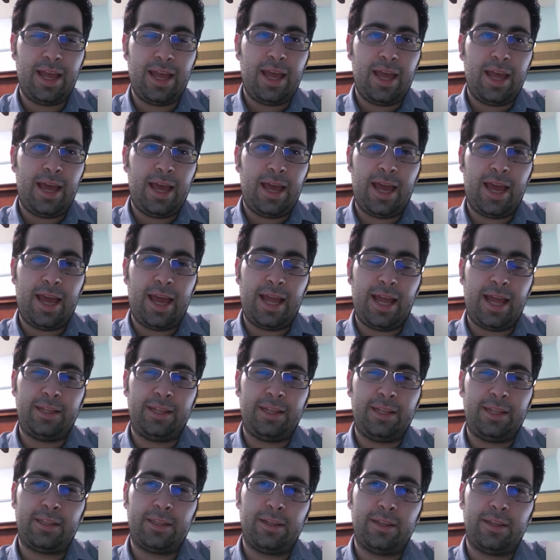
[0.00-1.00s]

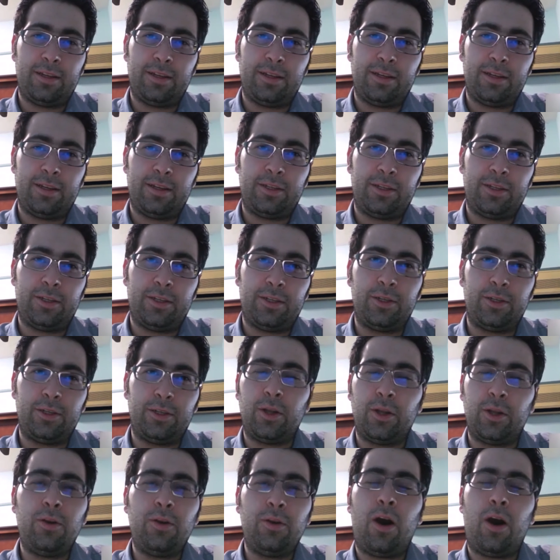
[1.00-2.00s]
and you
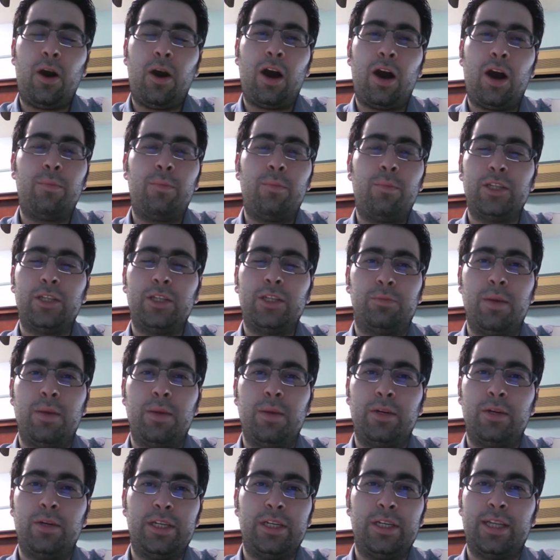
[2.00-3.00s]
don't know how much
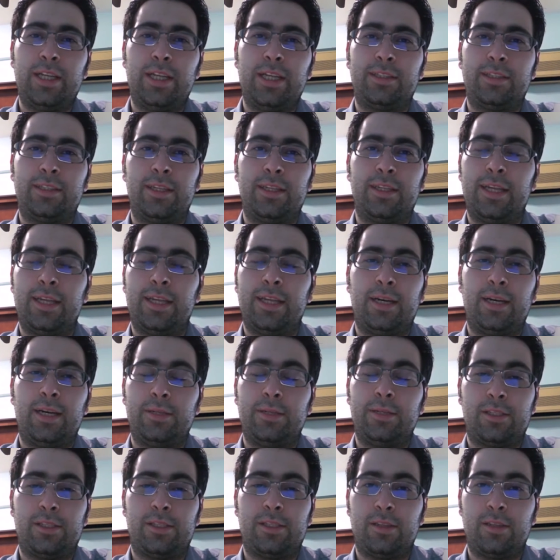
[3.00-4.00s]
memory that the
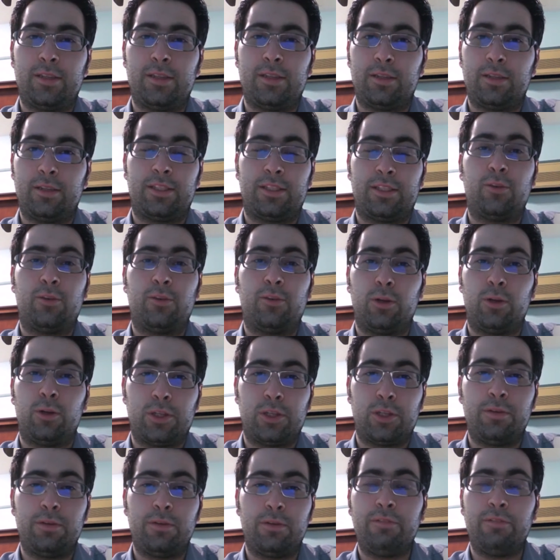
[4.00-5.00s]
database, the SQL
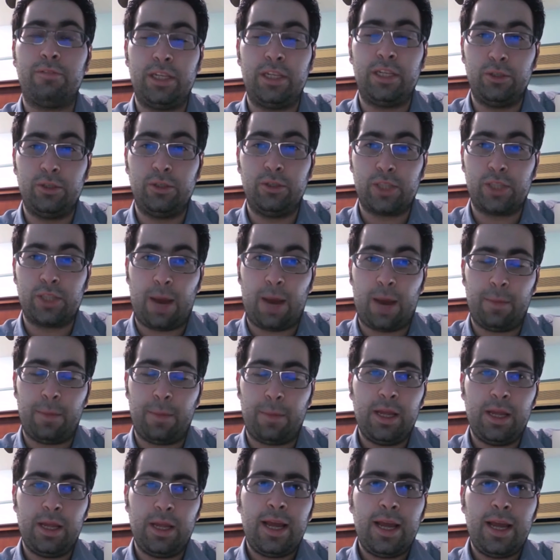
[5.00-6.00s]
Server will use up.
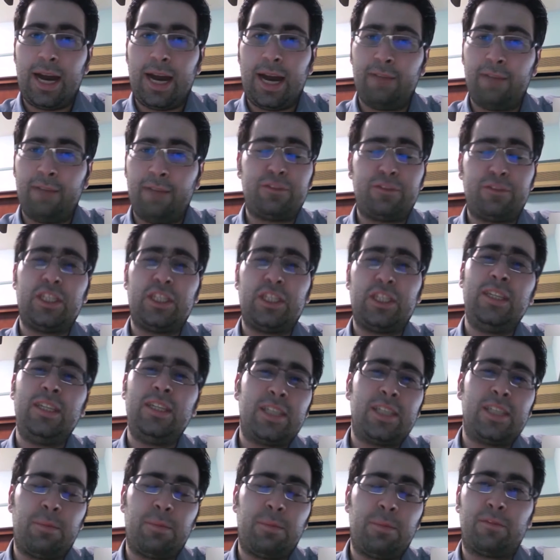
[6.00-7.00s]
I have seen
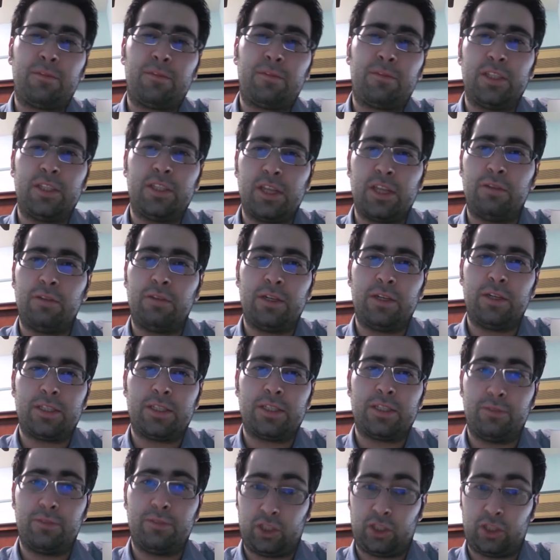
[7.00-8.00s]
some of the servers
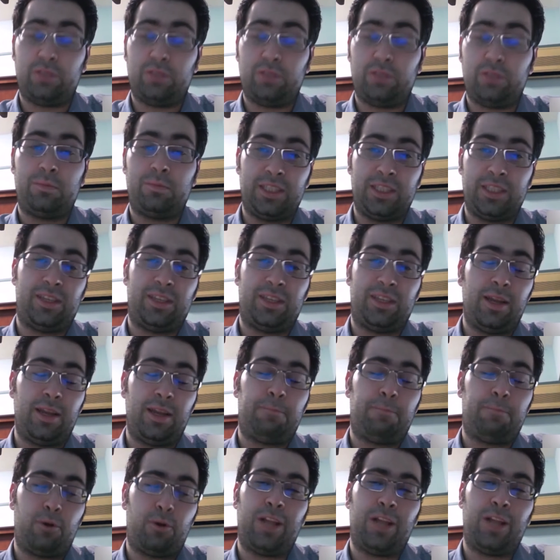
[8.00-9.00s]
which is in
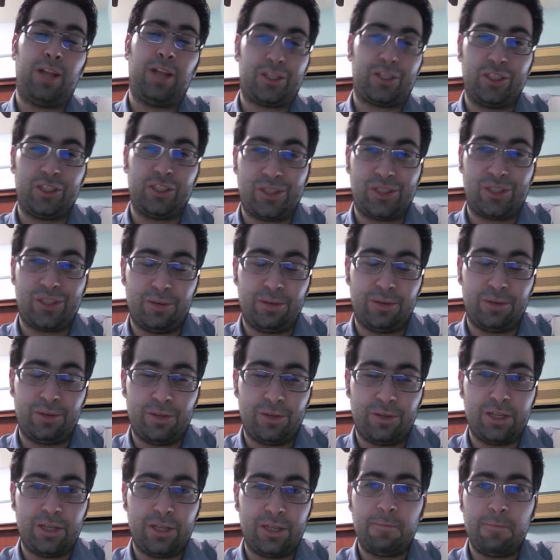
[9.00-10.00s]
the production
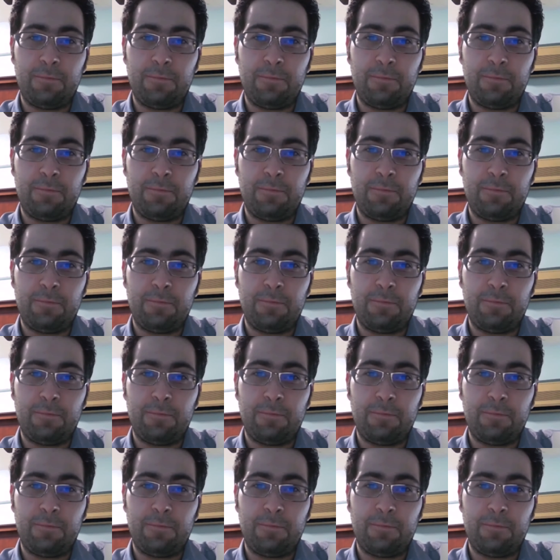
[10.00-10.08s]
server,